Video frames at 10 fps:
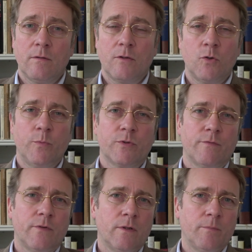groups
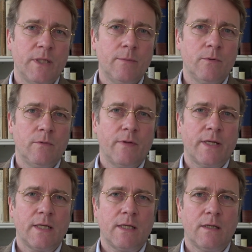of the people
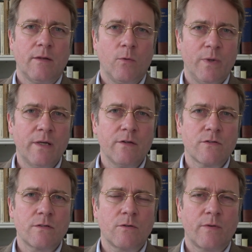that are the
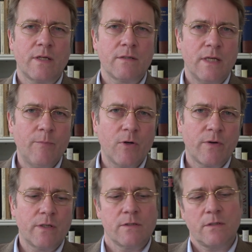weakest. So that's
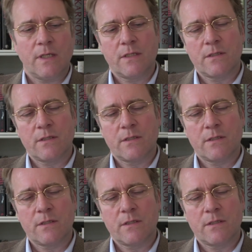immigrants.